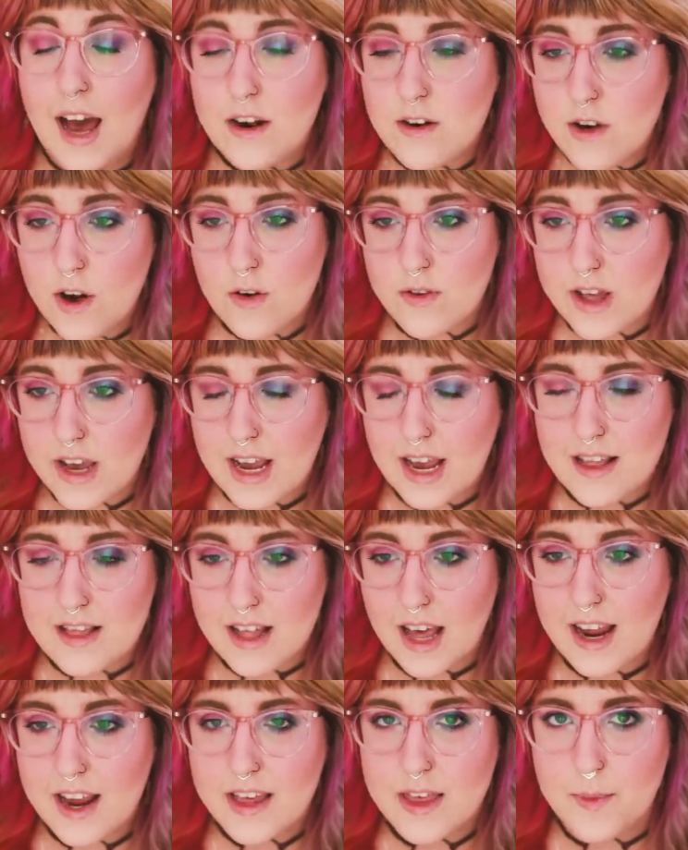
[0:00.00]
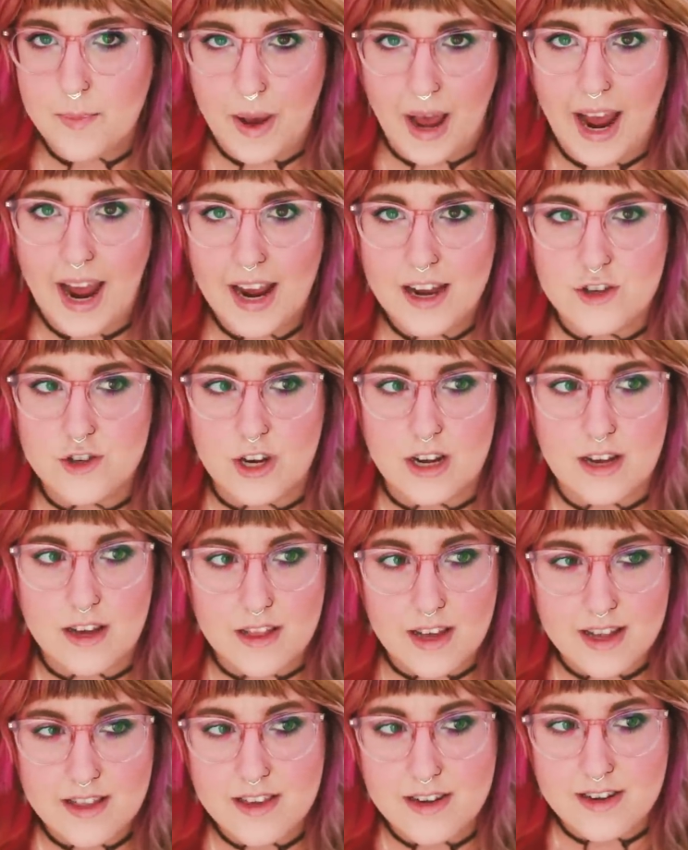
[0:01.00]
I don't know, like I like the packaging. I
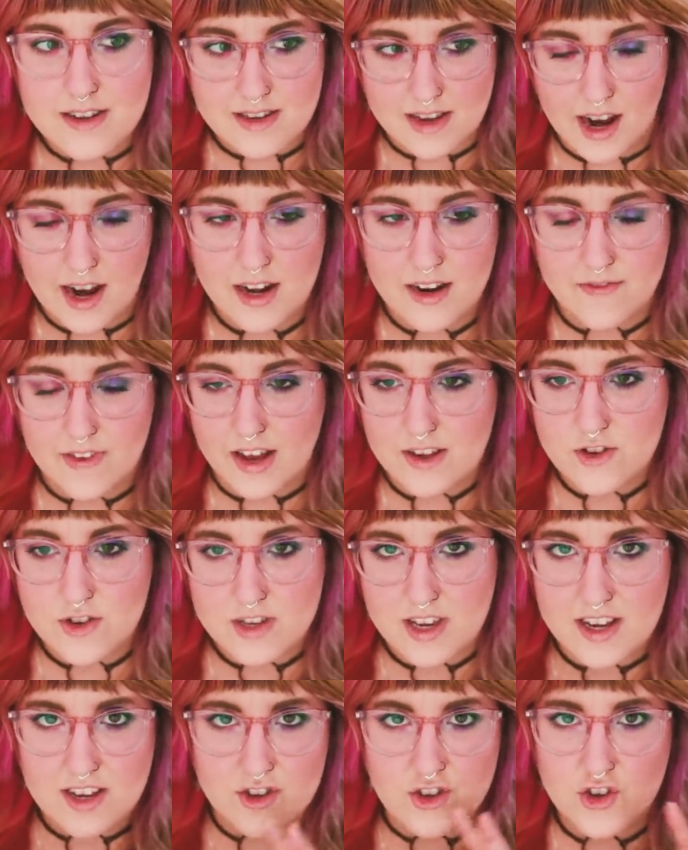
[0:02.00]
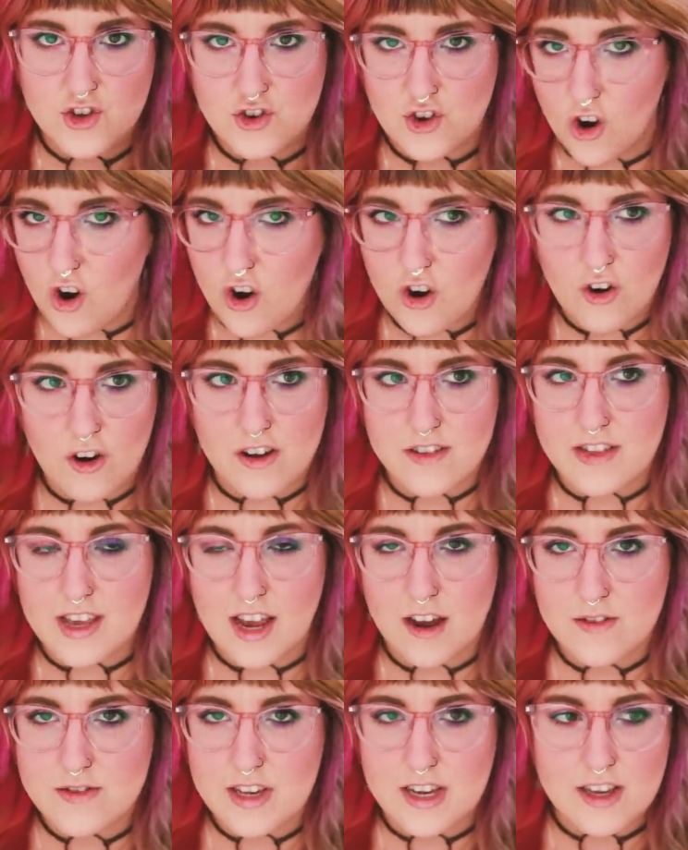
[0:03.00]
like the design of that, just like a star on
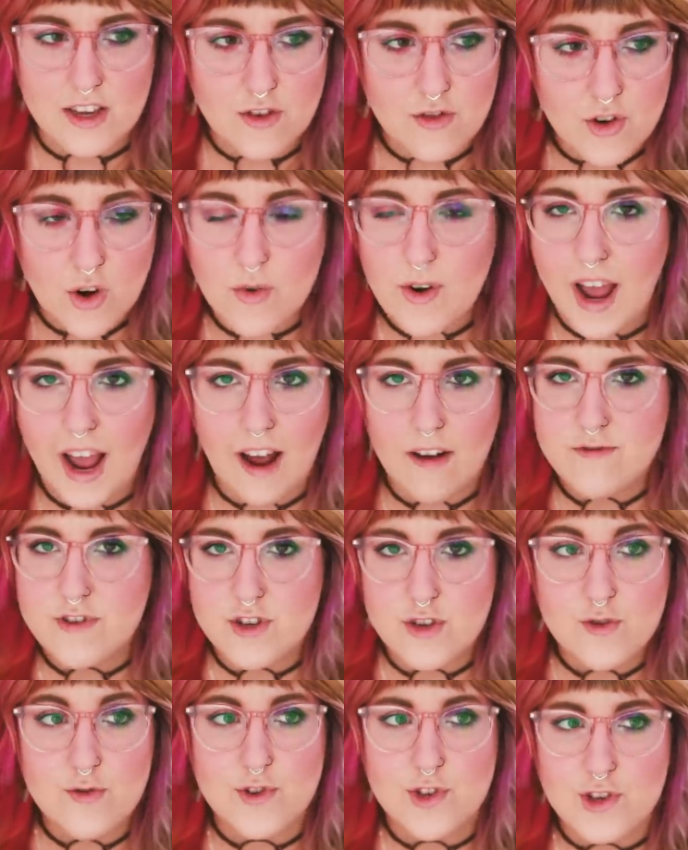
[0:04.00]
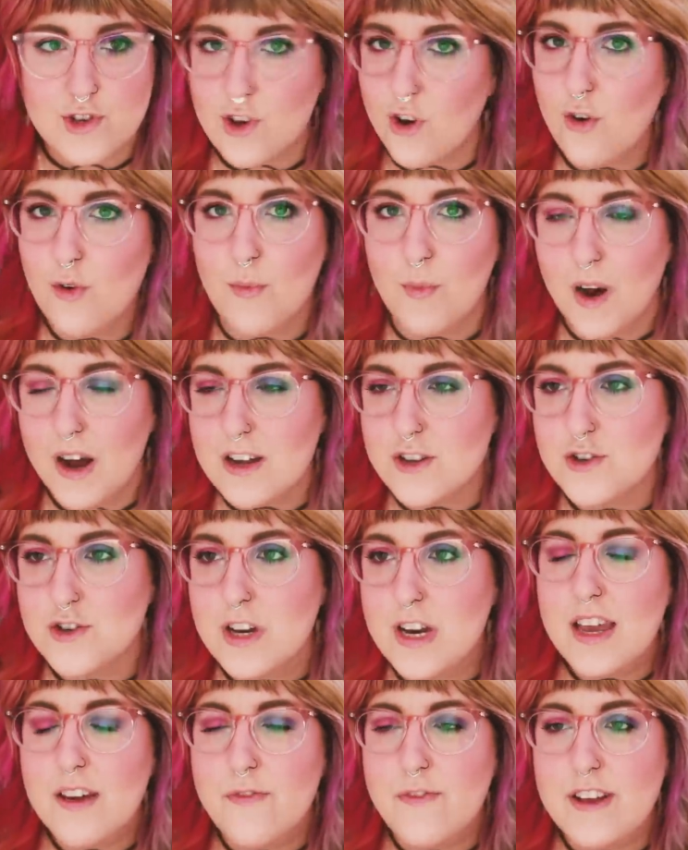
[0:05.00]
the outs. Like, you don't have to do so
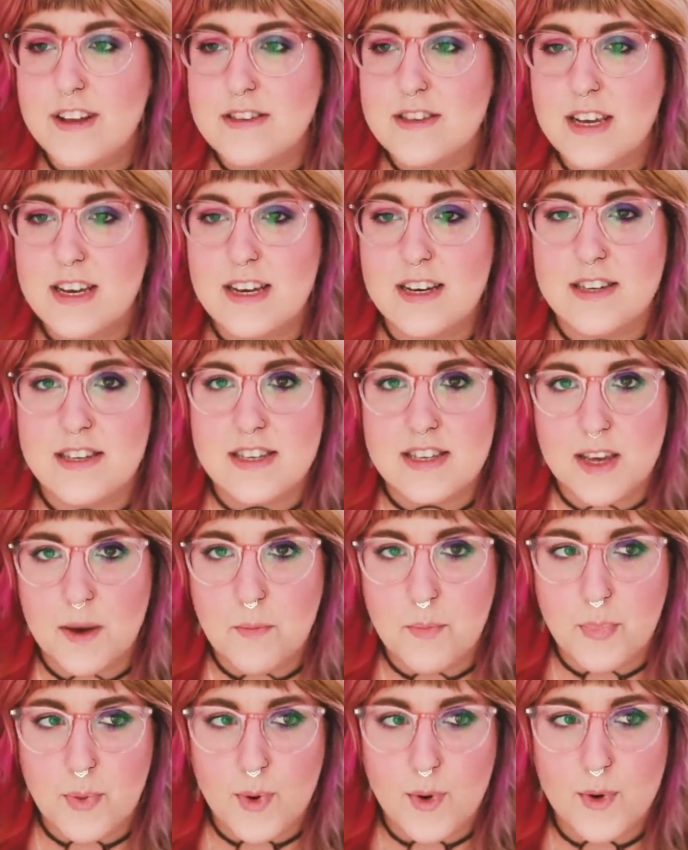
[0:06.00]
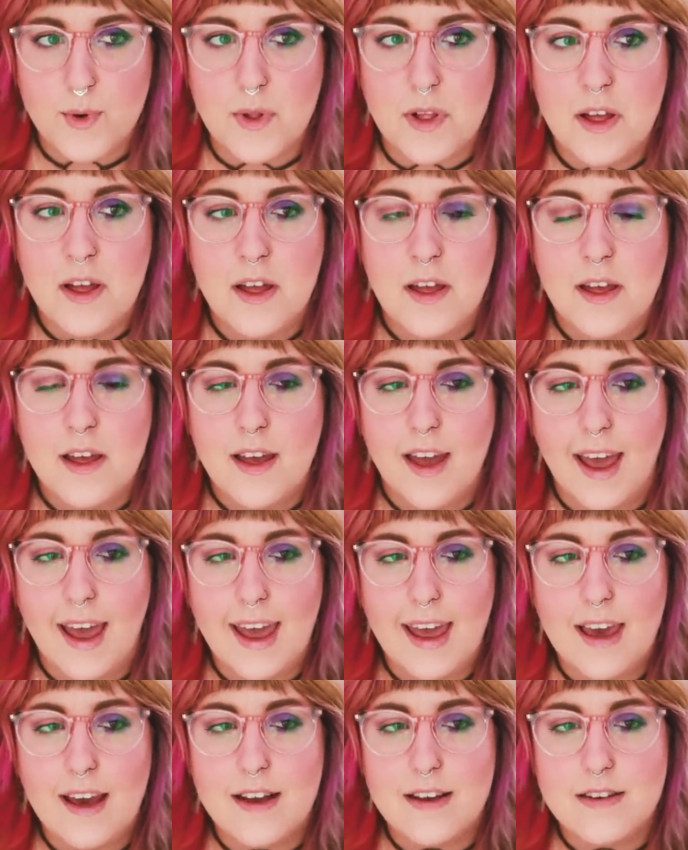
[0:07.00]
much if it's like a simple
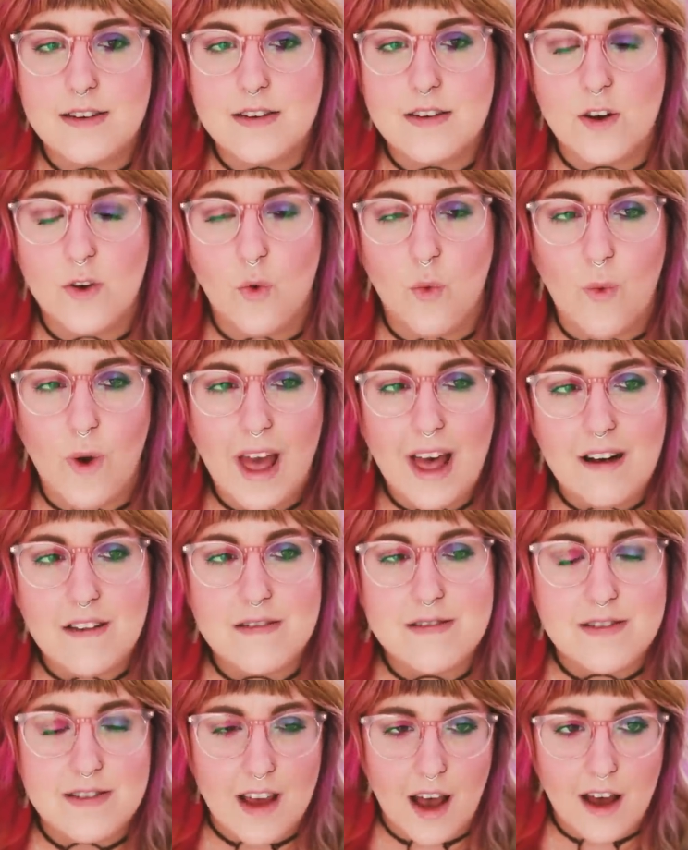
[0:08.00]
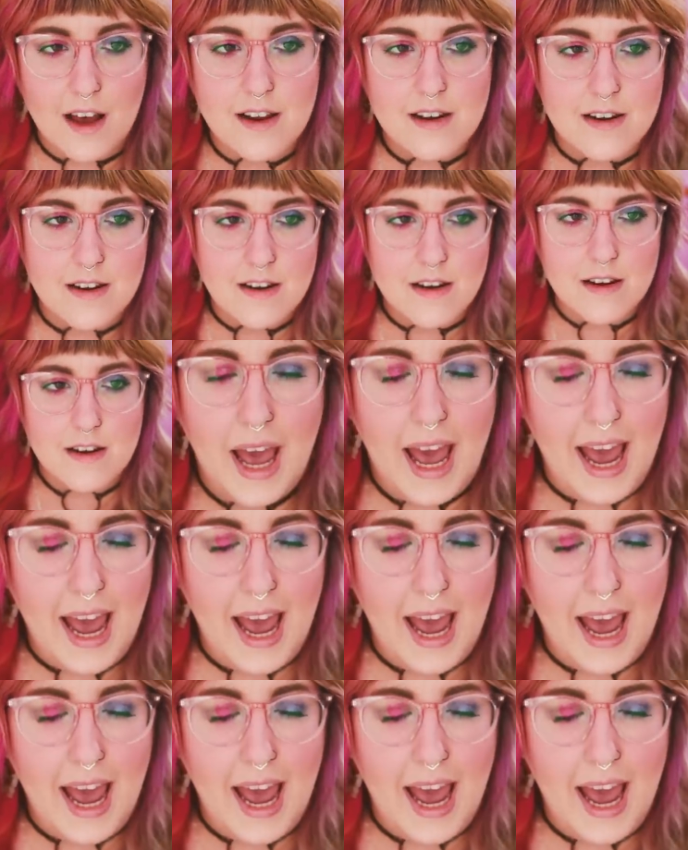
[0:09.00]
and well done